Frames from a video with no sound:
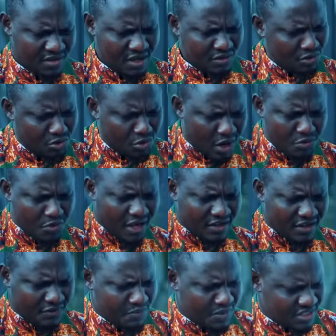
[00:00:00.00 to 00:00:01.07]
I don't know why you are
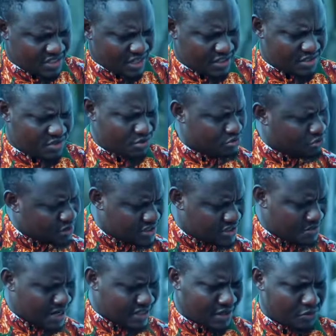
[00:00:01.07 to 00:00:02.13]
giving me this attitude. What is
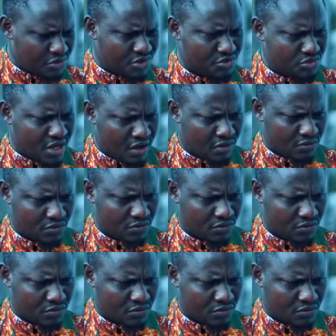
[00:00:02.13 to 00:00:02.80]
the matter with you now?